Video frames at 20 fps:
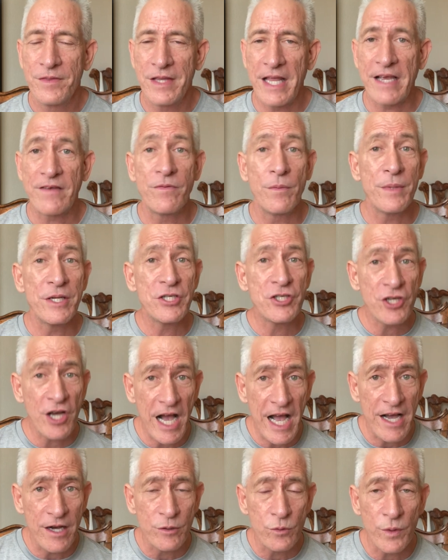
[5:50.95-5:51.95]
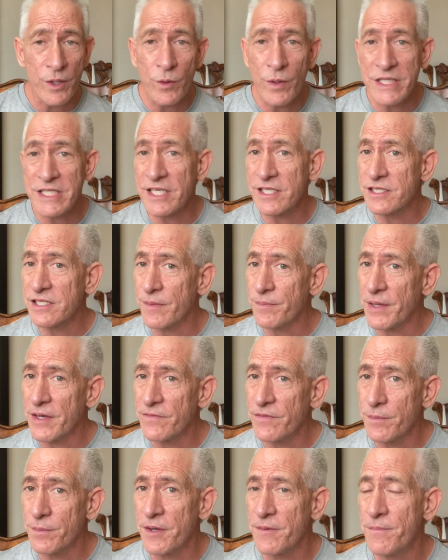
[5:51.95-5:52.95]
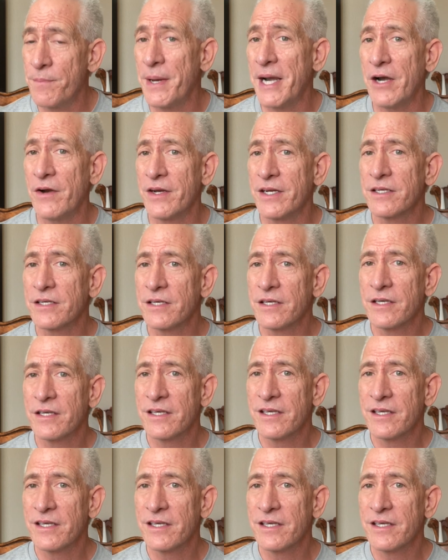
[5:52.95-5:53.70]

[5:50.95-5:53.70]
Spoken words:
Like from a child requesting something from their parent.